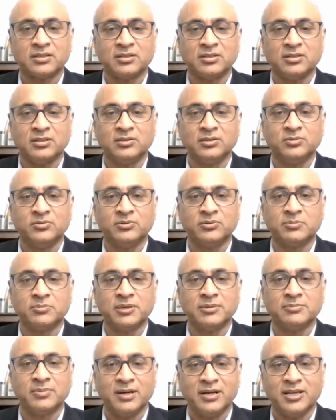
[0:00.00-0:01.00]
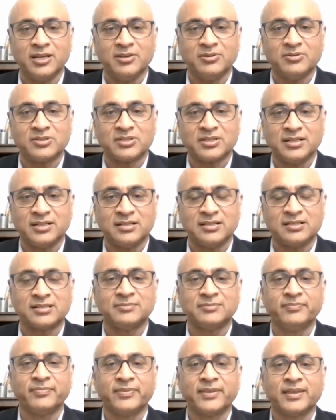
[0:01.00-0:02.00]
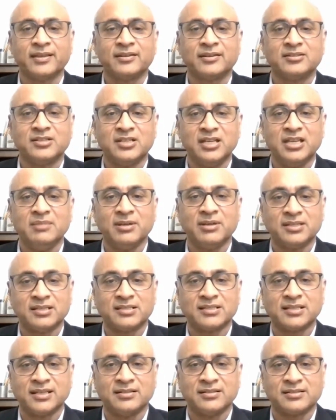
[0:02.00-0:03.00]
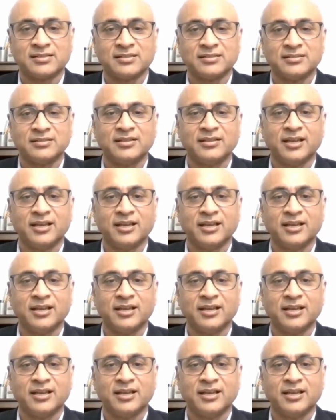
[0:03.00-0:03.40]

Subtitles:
you would be building your skills, team and the skills.